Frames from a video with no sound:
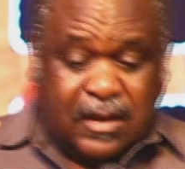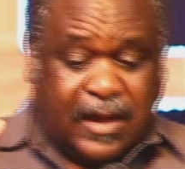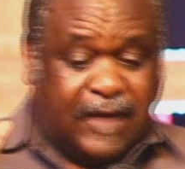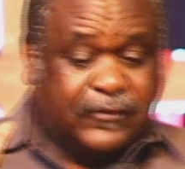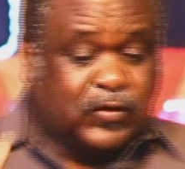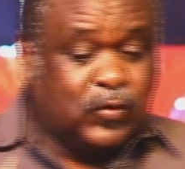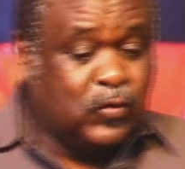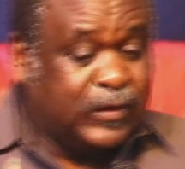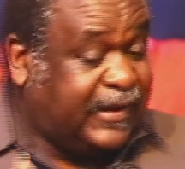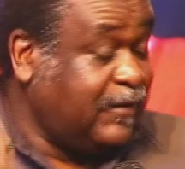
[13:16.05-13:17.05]
I have two
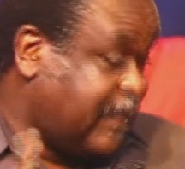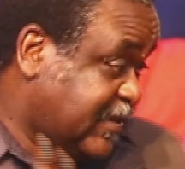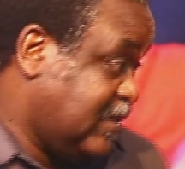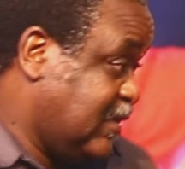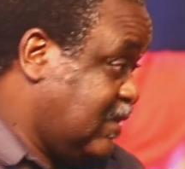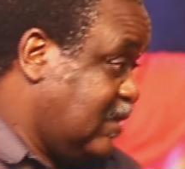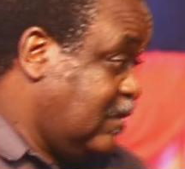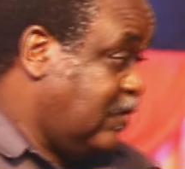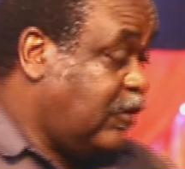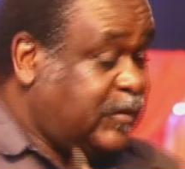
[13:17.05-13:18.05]
key verses
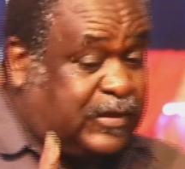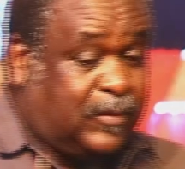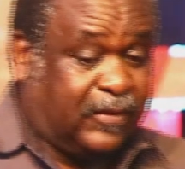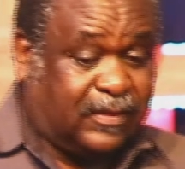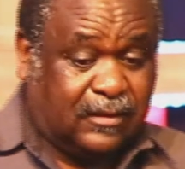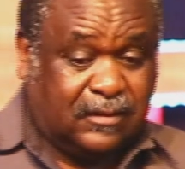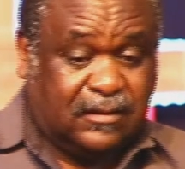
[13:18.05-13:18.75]
from Timothy,